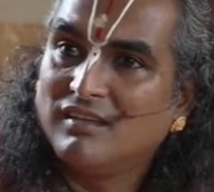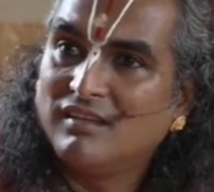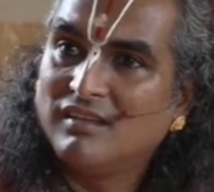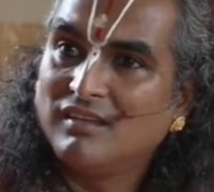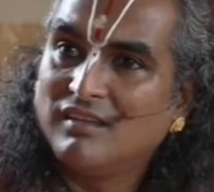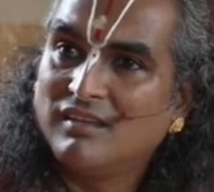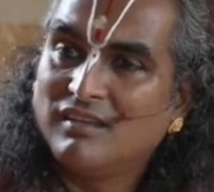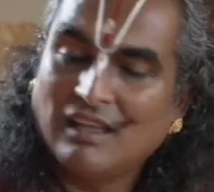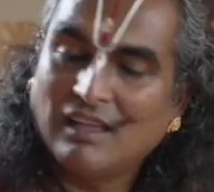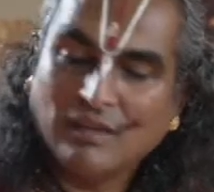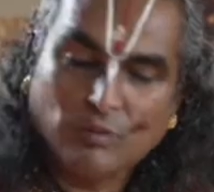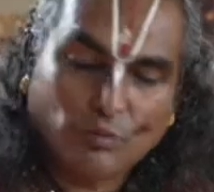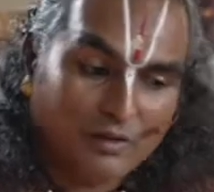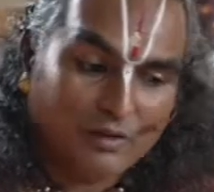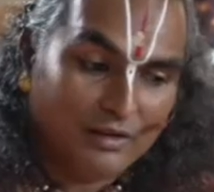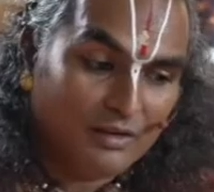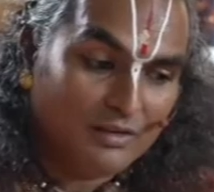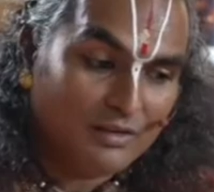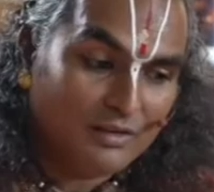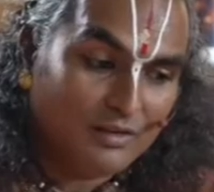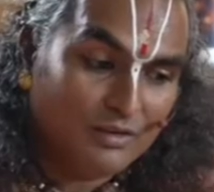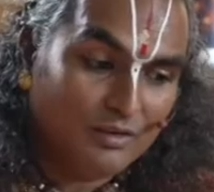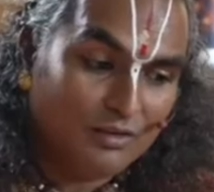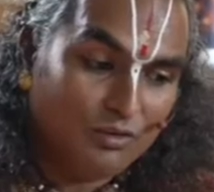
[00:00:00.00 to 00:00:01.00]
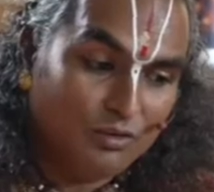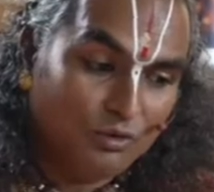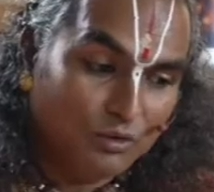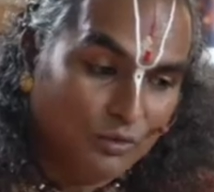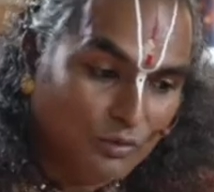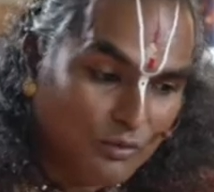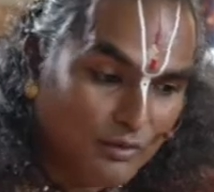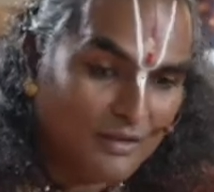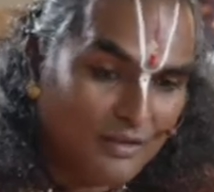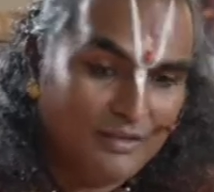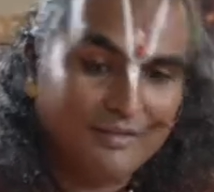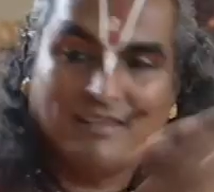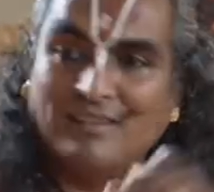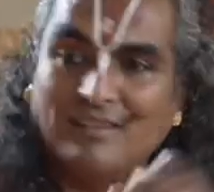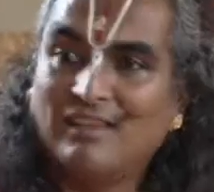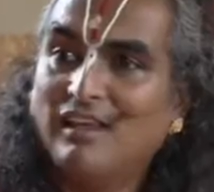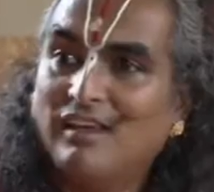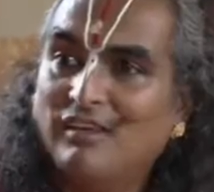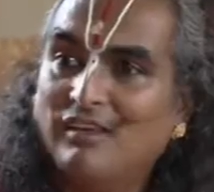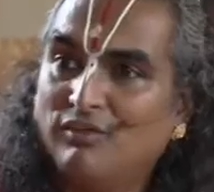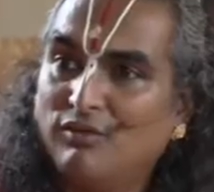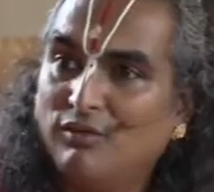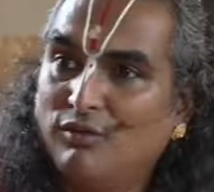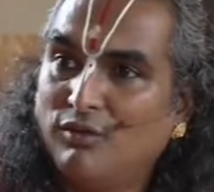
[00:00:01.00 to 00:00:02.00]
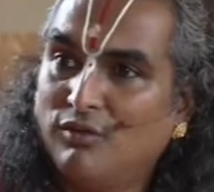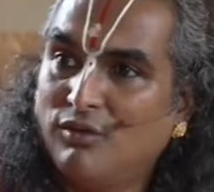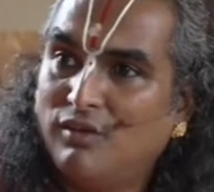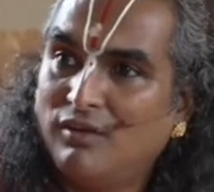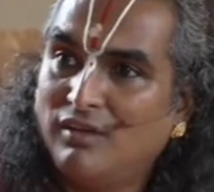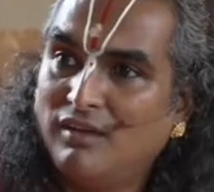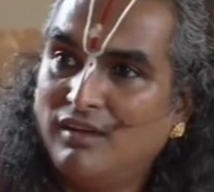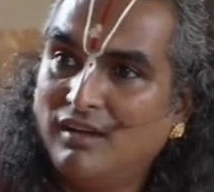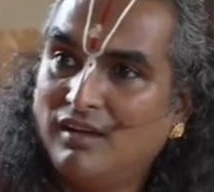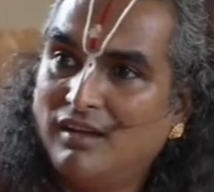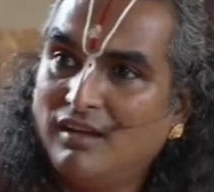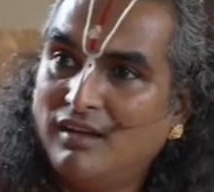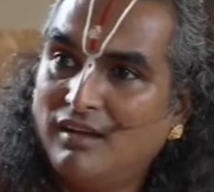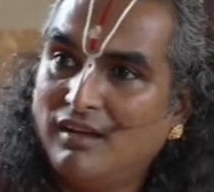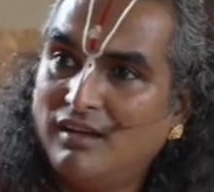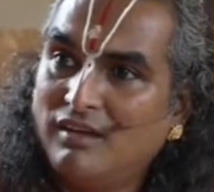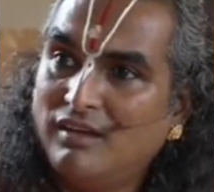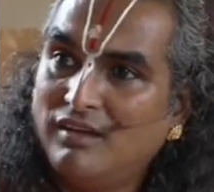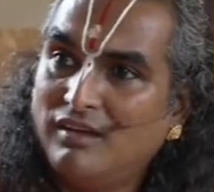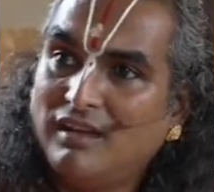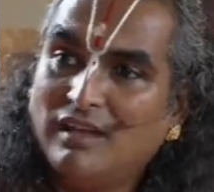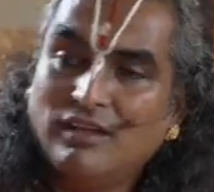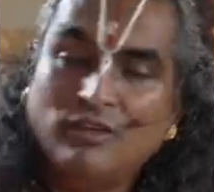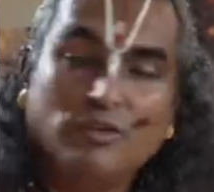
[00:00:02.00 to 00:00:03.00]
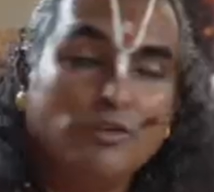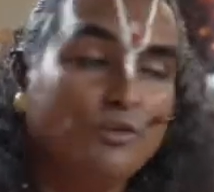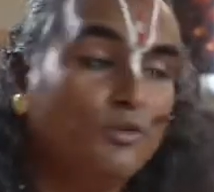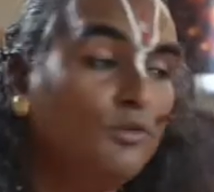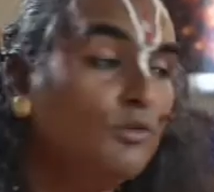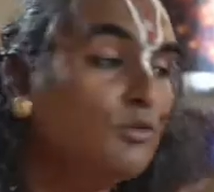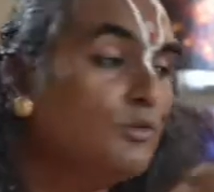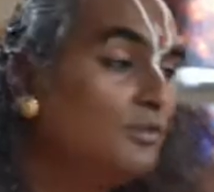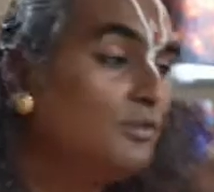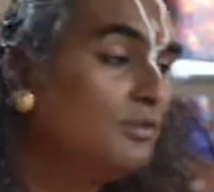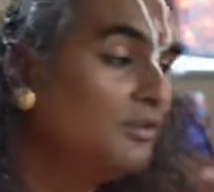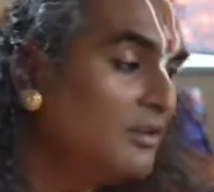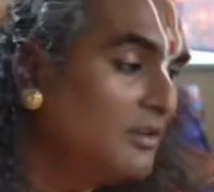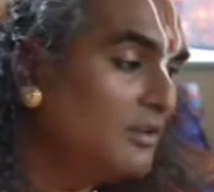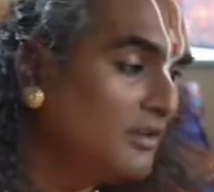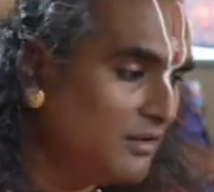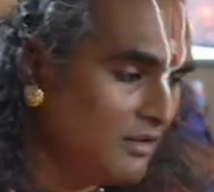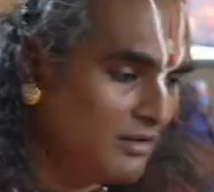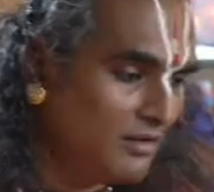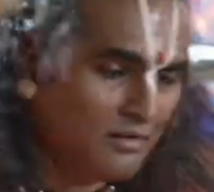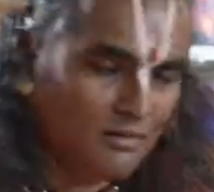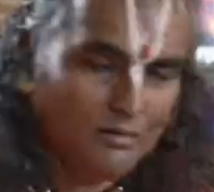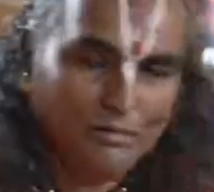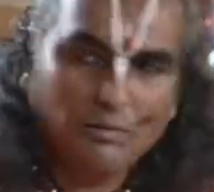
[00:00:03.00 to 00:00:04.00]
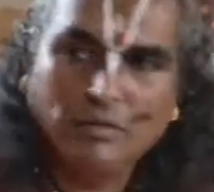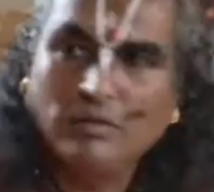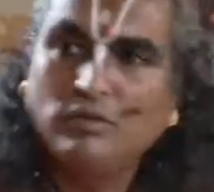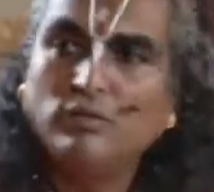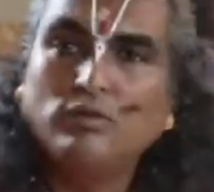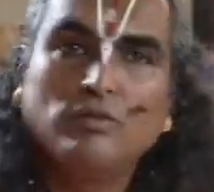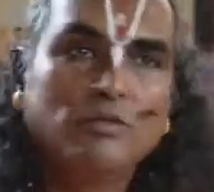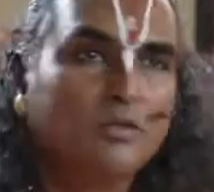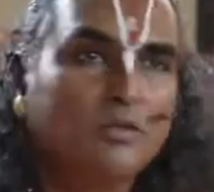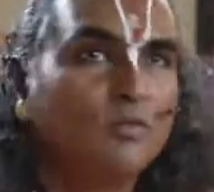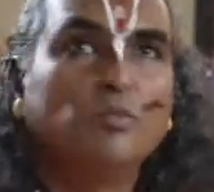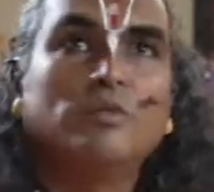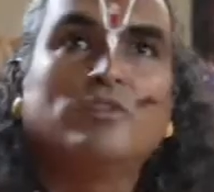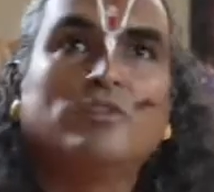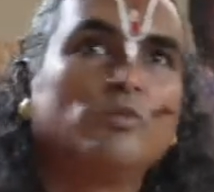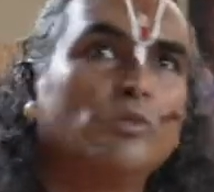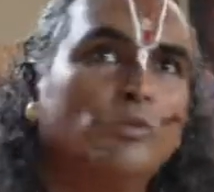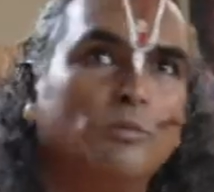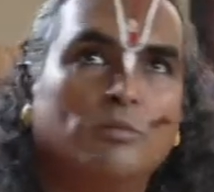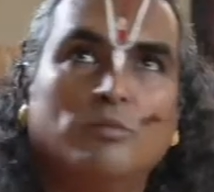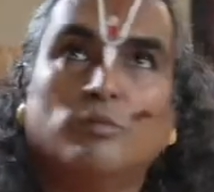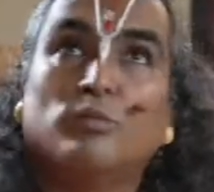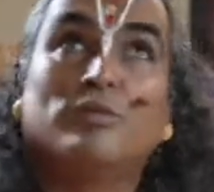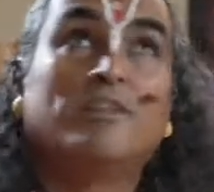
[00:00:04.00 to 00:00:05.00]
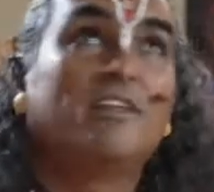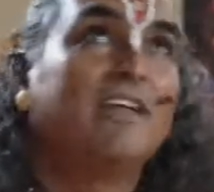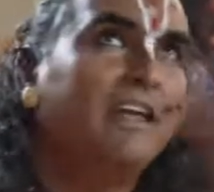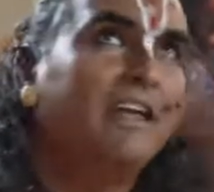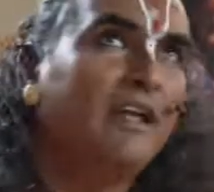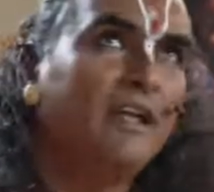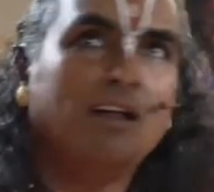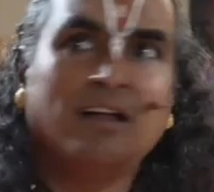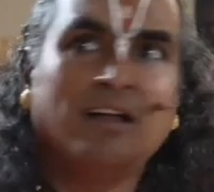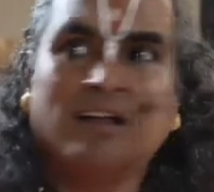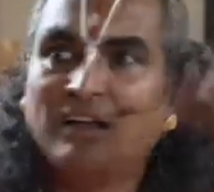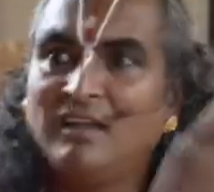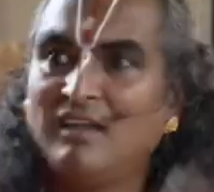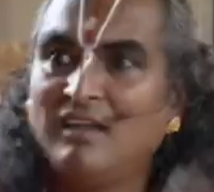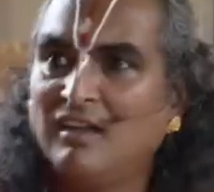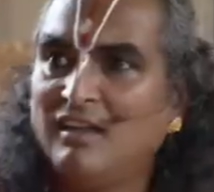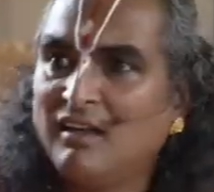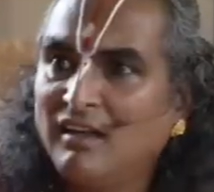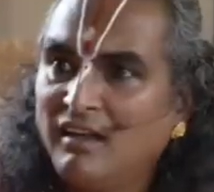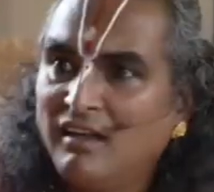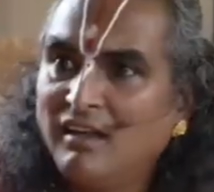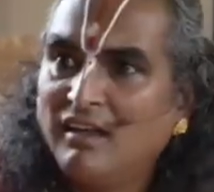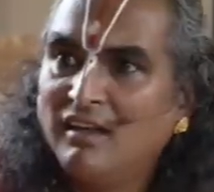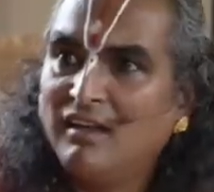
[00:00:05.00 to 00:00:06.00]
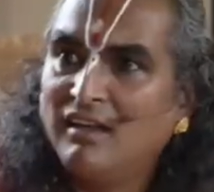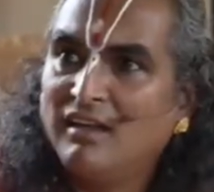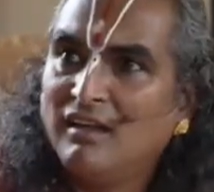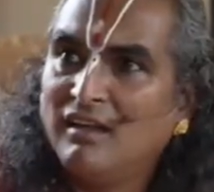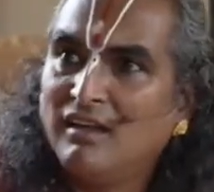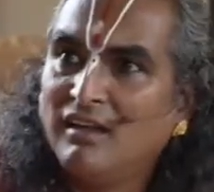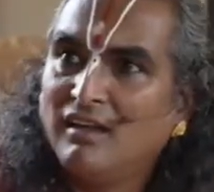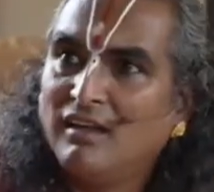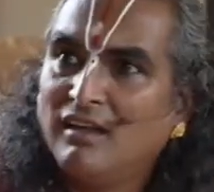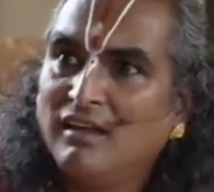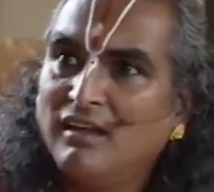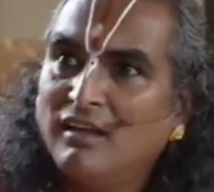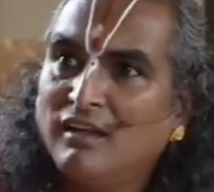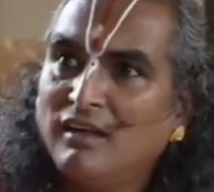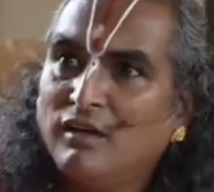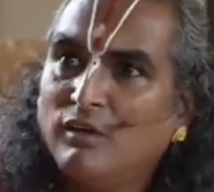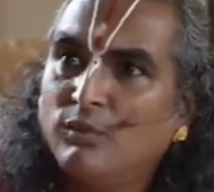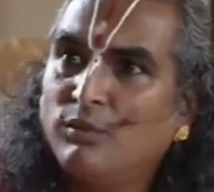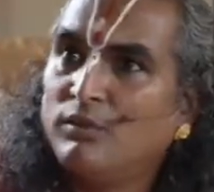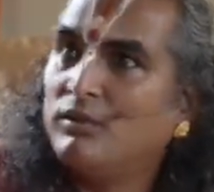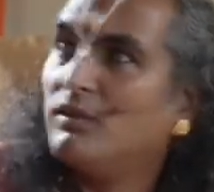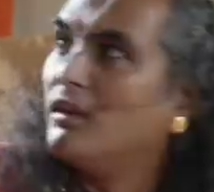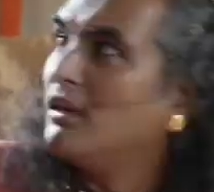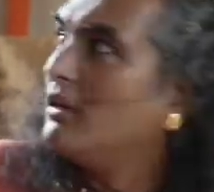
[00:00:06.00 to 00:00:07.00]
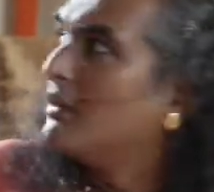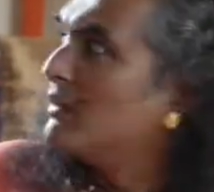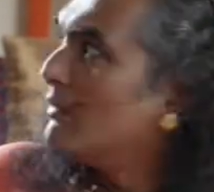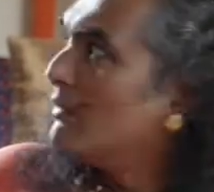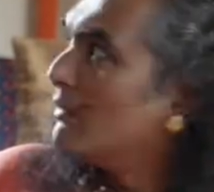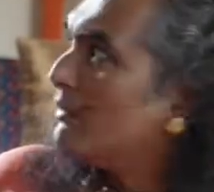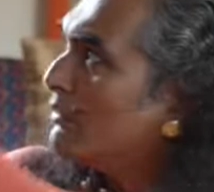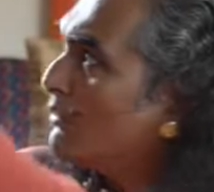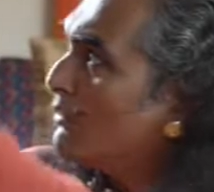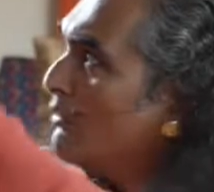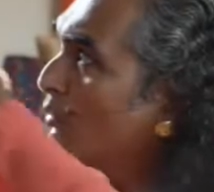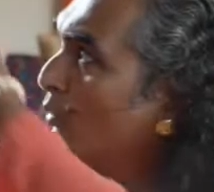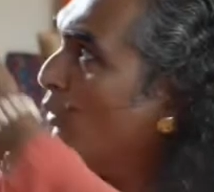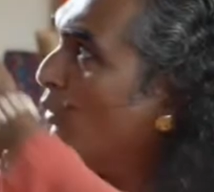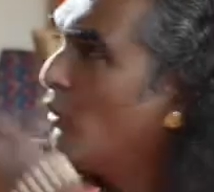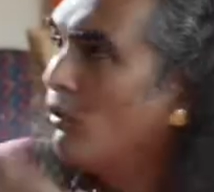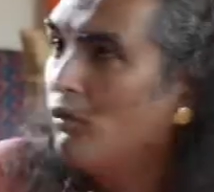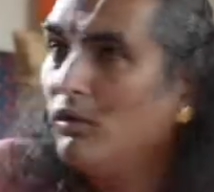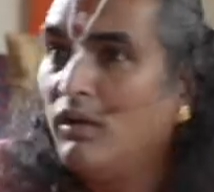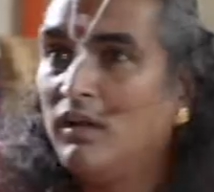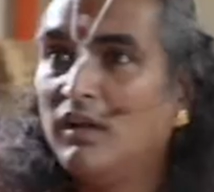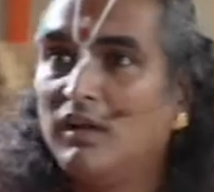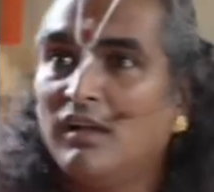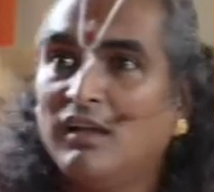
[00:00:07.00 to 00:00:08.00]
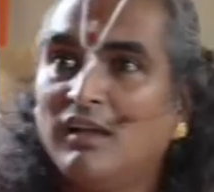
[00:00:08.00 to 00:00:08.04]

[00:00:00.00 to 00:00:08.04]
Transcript: That's what yoga stands for, you know. That union, but union with whom? With the air? With the wall?